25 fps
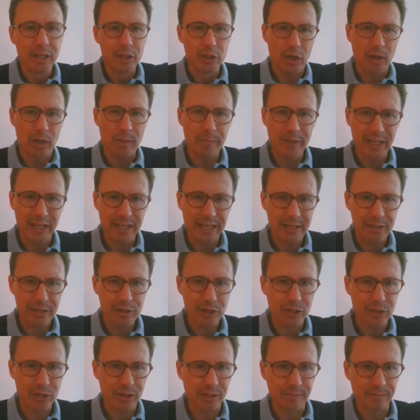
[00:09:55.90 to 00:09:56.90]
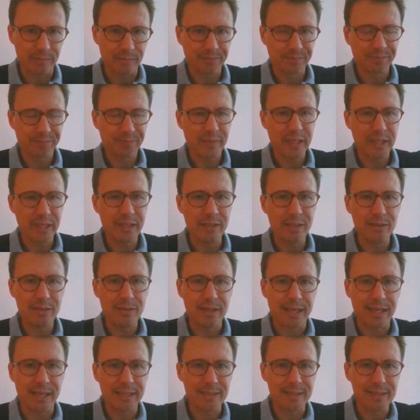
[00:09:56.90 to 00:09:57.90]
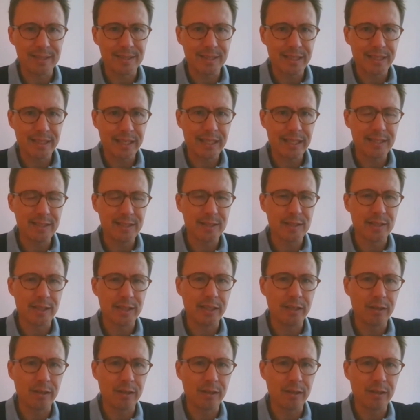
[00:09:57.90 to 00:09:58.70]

domination in the United States